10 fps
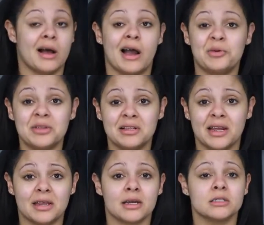I really
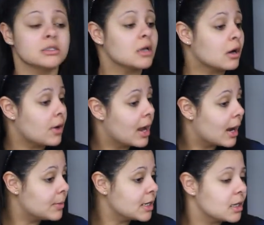like it. So
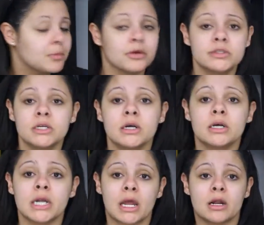I'm going to keep using
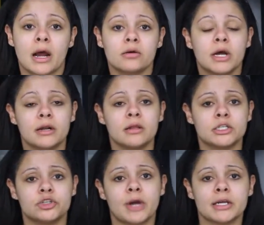it, and I'll kind of
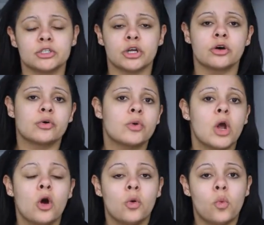let you guys know
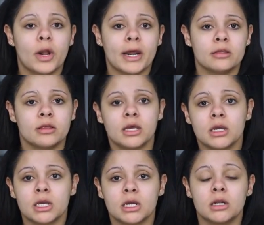what I
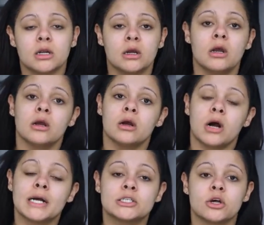think in
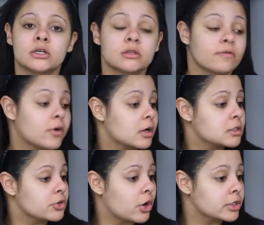as, long, as far
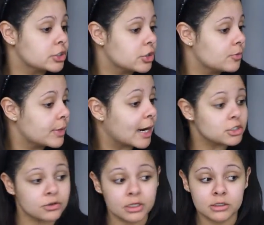as long term.
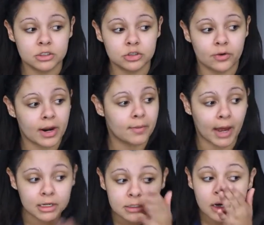do think this is a great
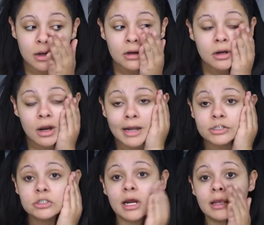mask. I
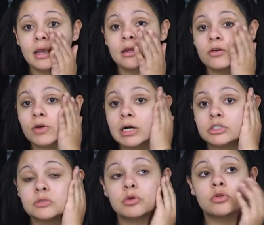just, I can't get over how
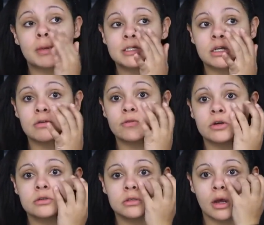smooth my skin
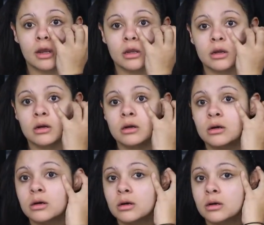feels, like,
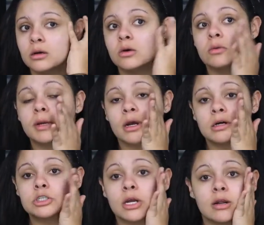oh my
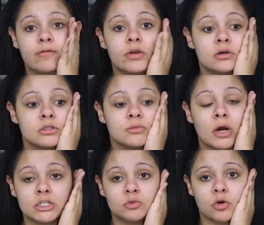gosh, and it feels
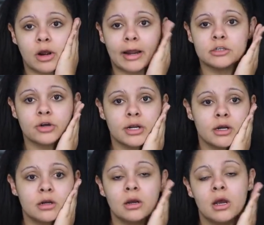much more
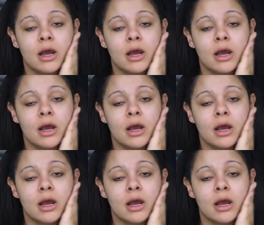hydrated.